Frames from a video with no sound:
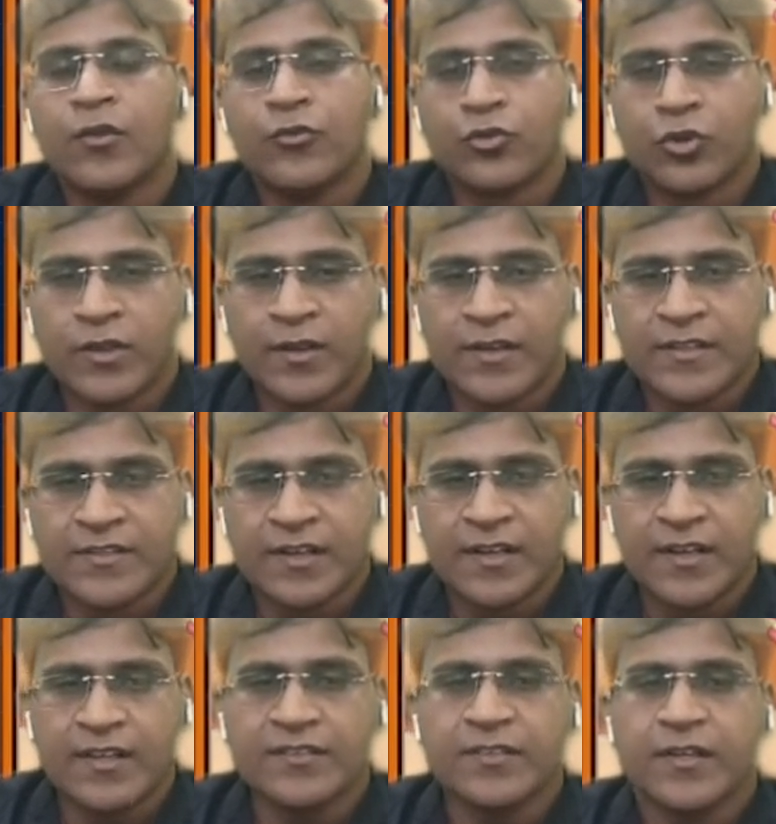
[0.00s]
So the reason
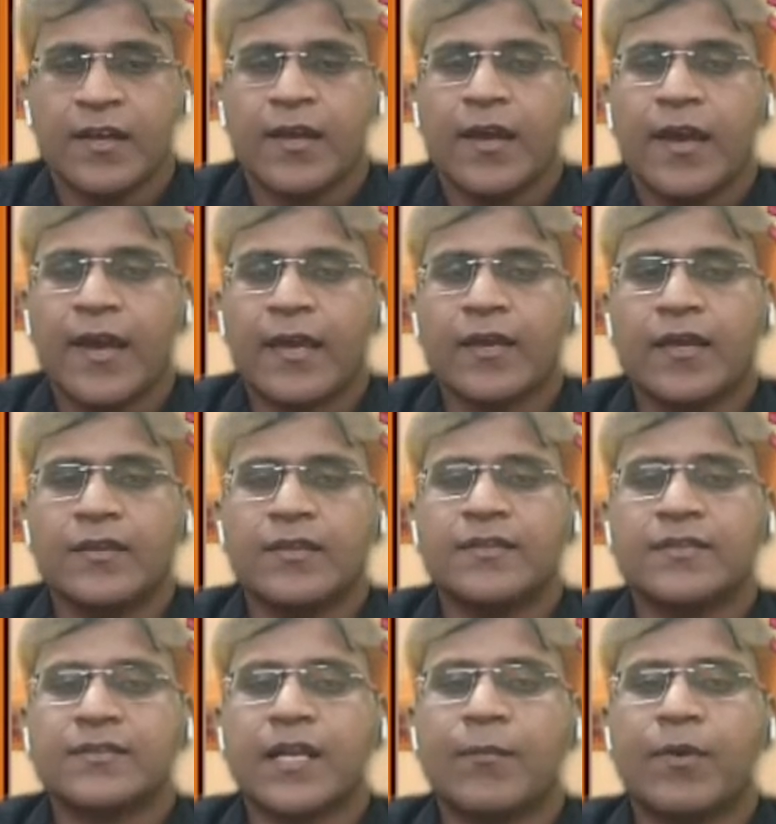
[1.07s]
is angles
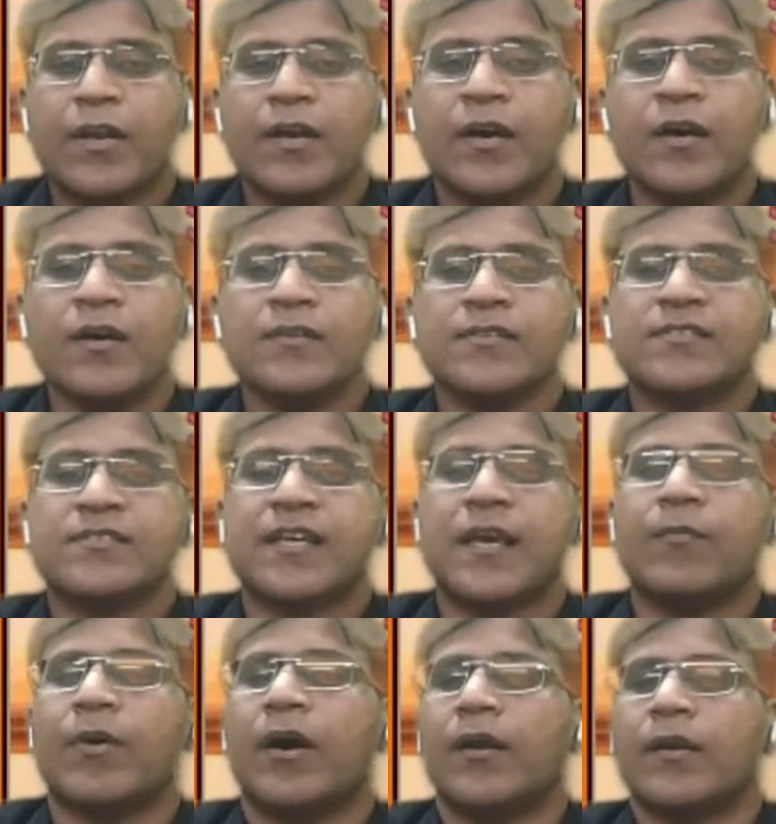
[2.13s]
inscribed in a
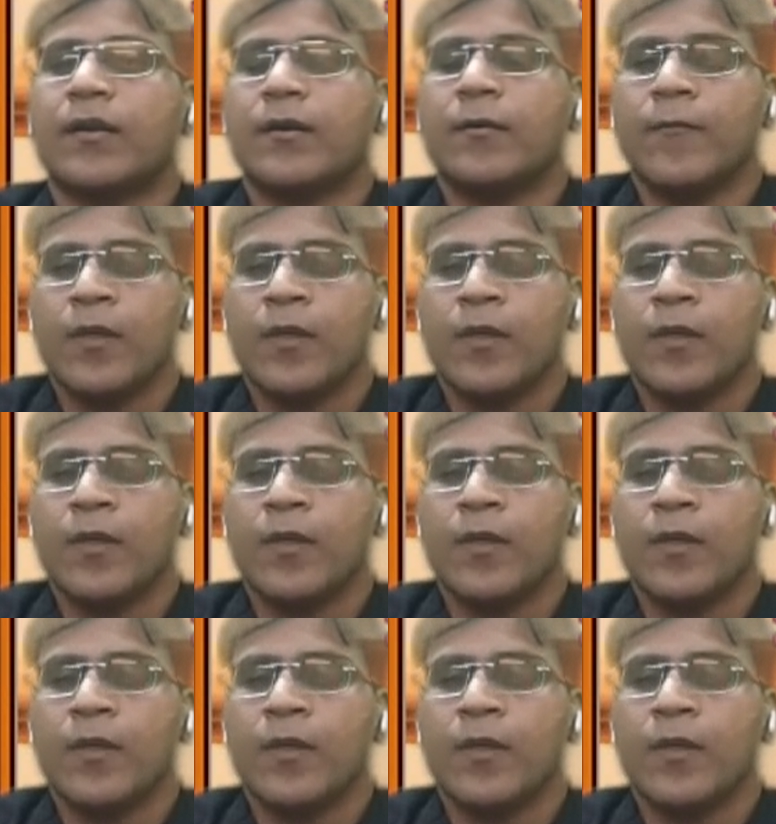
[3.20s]
same arc.